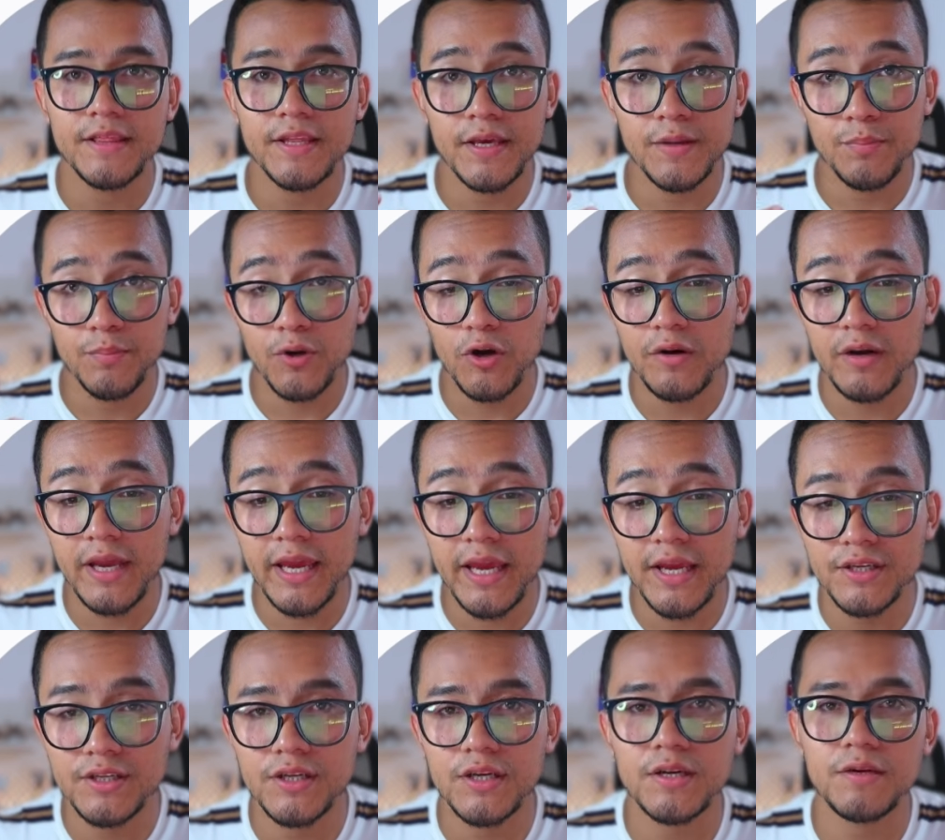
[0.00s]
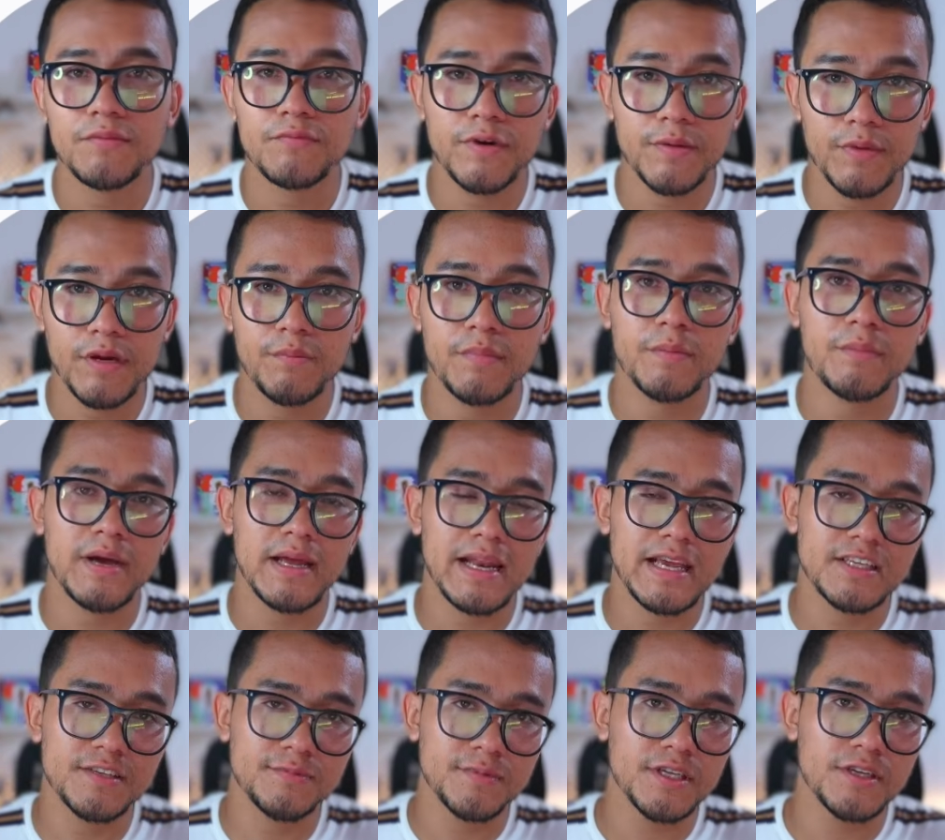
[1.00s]
The prompt agent, remember my
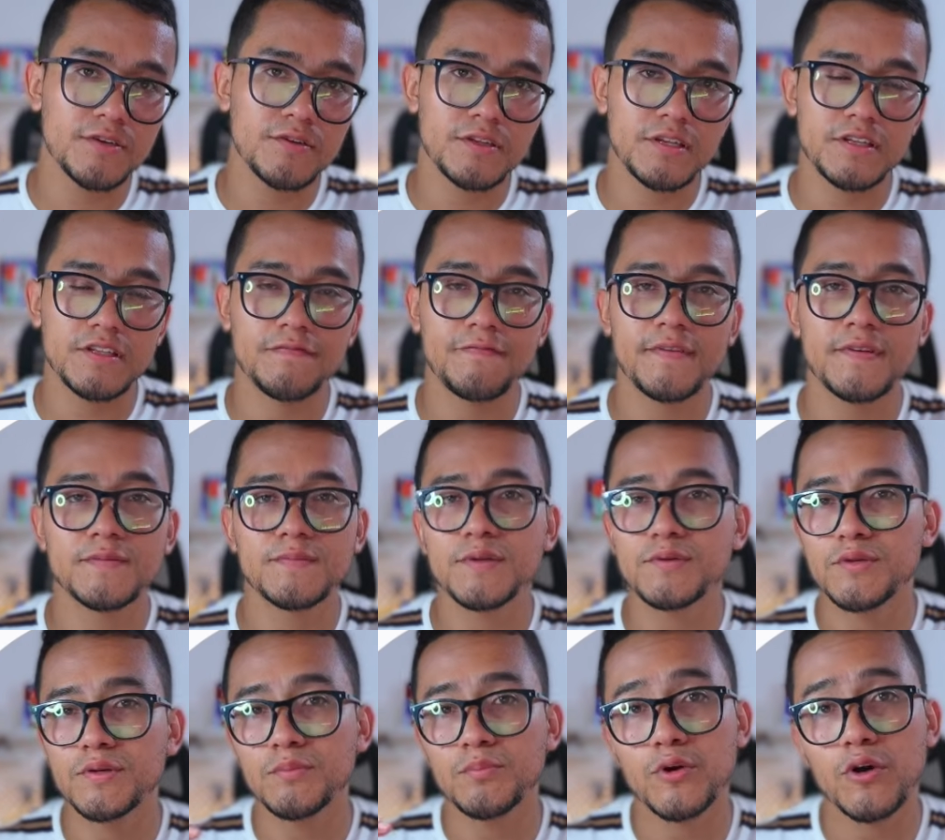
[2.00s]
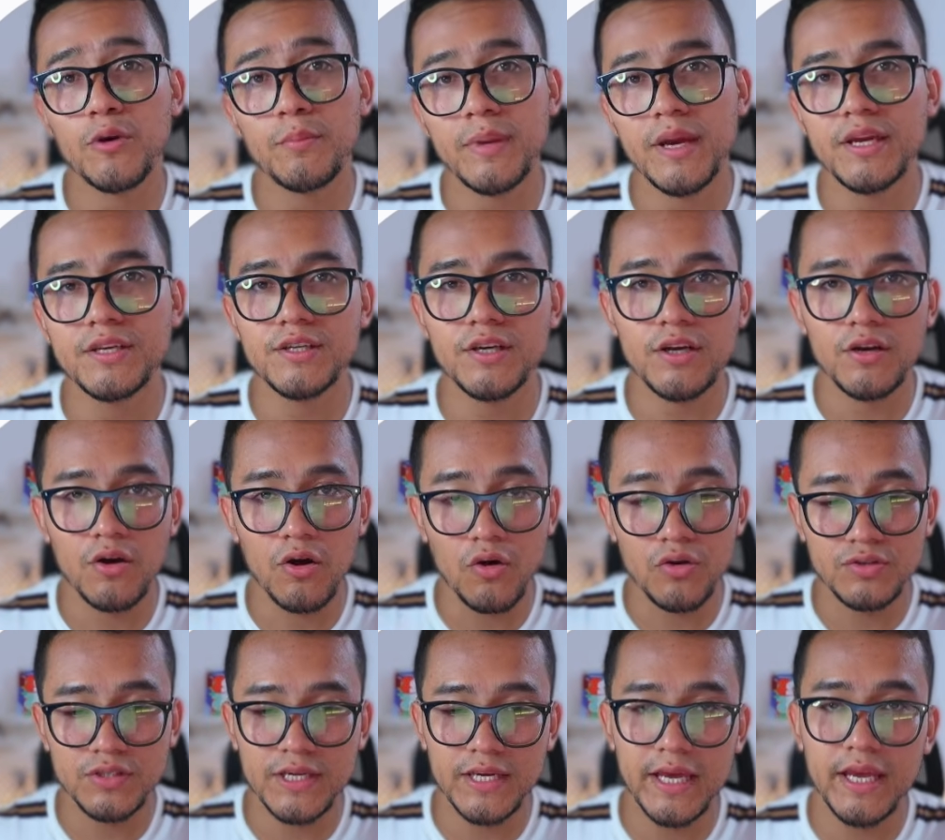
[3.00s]
last video, the difference between prompt agent and
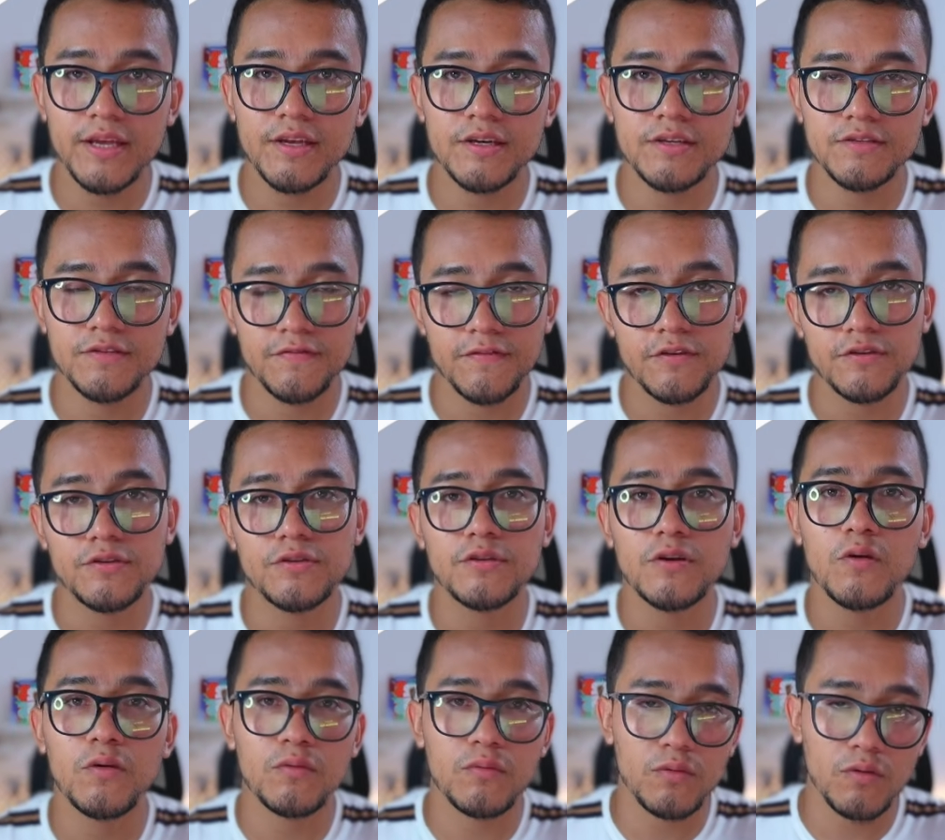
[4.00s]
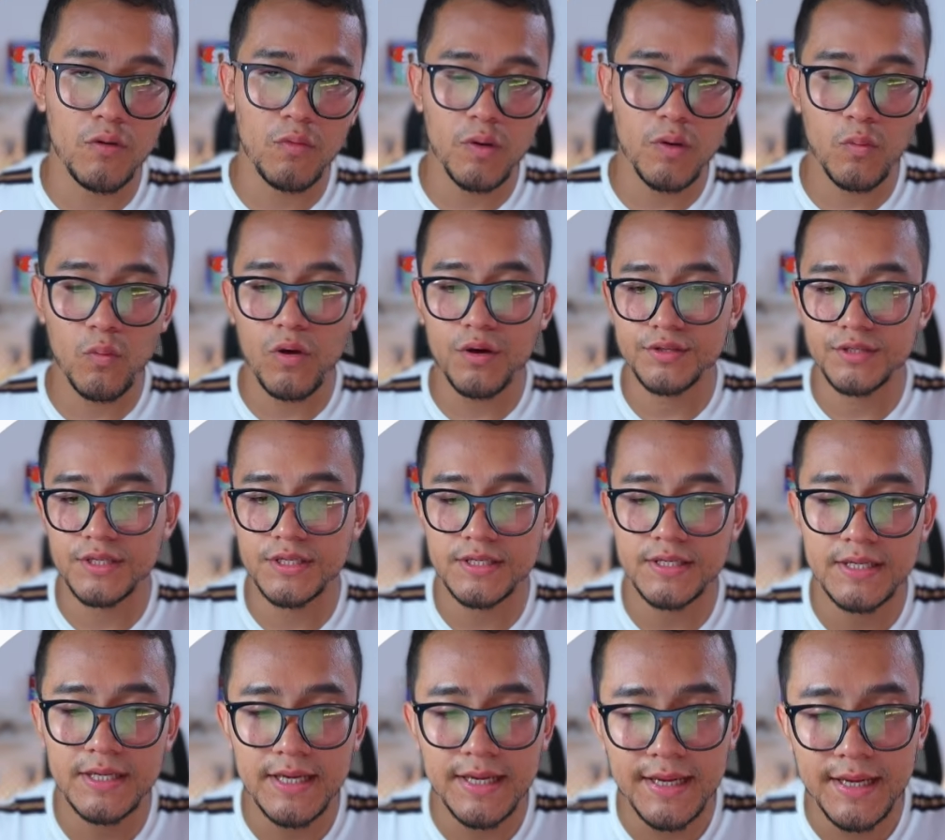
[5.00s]
hosted agents, if you don't know, go and watch
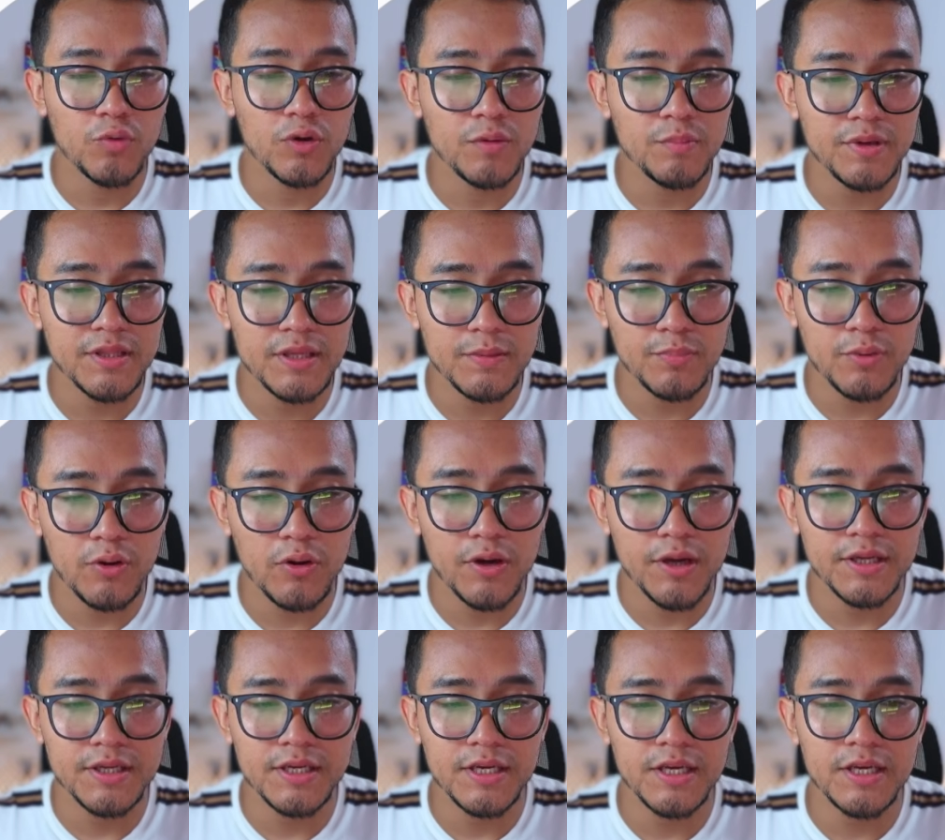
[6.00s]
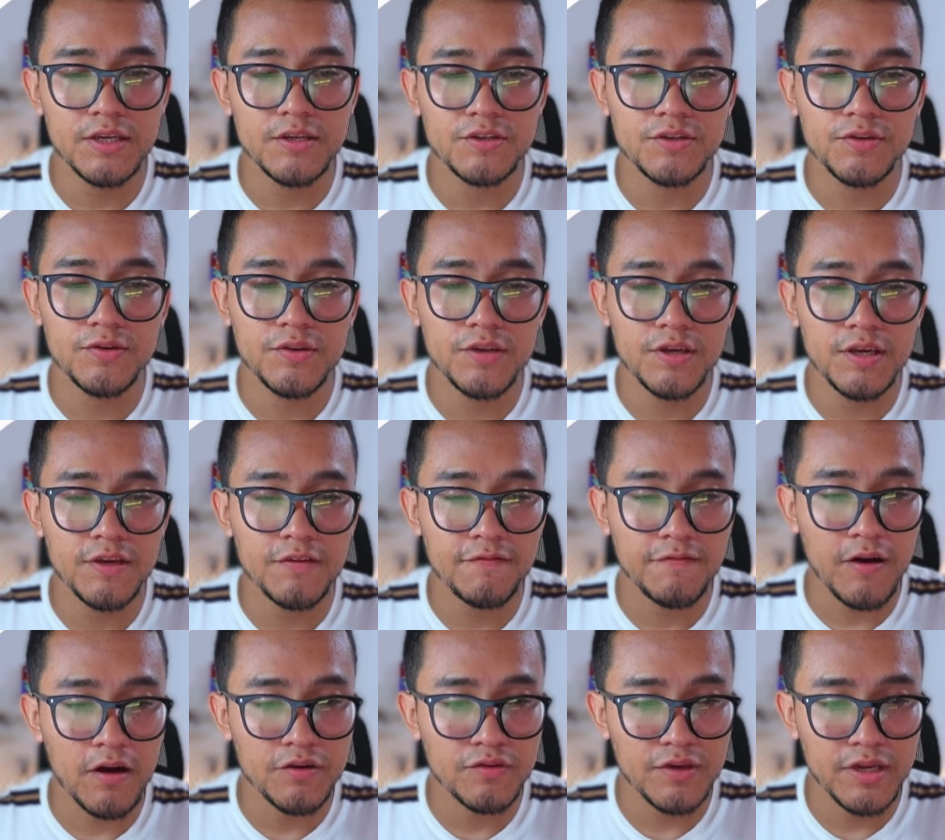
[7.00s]
it, will be deployed into the
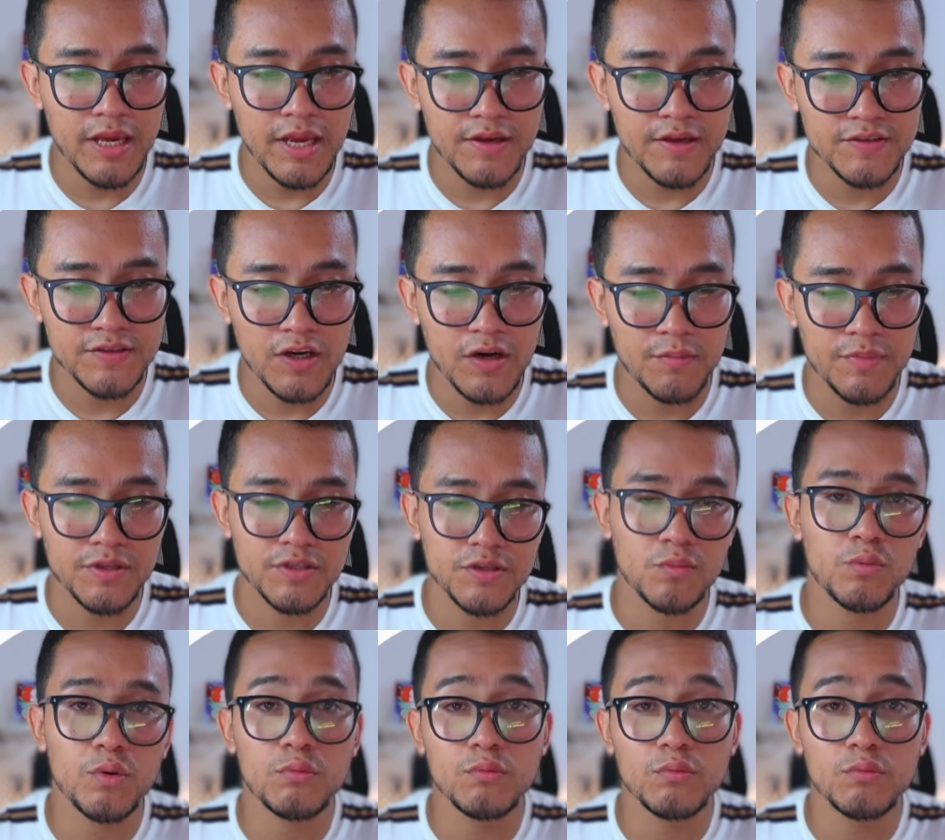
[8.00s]
Foundry agent service.